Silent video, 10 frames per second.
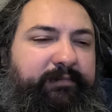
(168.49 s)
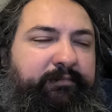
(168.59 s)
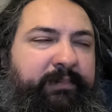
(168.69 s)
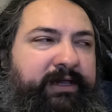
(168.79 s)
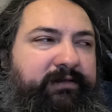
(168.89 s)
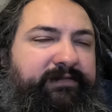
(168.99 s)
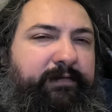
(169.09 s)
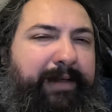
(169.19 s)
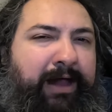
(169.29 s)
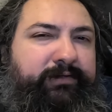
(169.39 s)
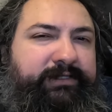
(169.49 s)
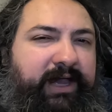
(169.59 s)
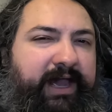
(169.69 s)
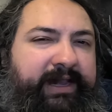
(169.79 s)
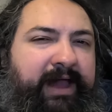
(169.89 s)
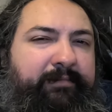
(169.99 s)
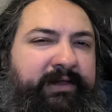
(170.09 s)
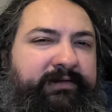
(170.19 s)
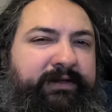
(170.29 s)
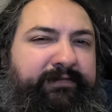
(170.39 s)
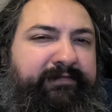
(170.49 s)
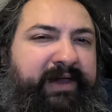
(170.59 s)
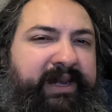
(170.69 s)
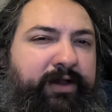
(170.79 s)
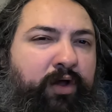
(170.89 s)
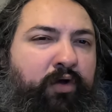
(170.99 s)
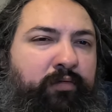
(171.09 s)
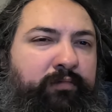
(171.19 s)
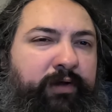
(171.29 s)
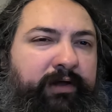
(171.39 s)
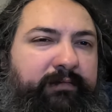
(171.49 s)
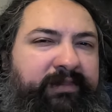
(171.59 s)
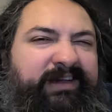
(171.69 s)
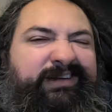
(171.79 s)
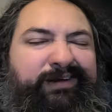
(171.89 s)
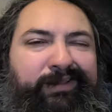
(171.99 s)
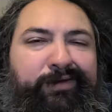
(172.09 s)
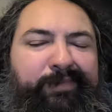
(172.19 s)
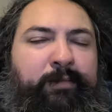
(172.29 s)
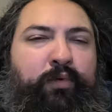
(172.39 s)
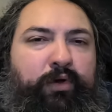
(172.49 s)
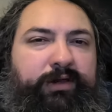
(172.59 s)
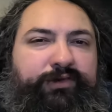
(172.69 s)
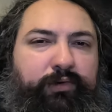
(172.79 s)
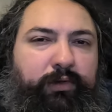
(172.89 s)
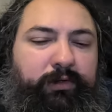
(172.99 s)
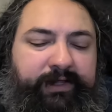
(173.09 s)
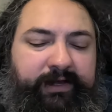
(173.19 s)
meals from outside, not meals that we've made at home where things are a little bit more controlled.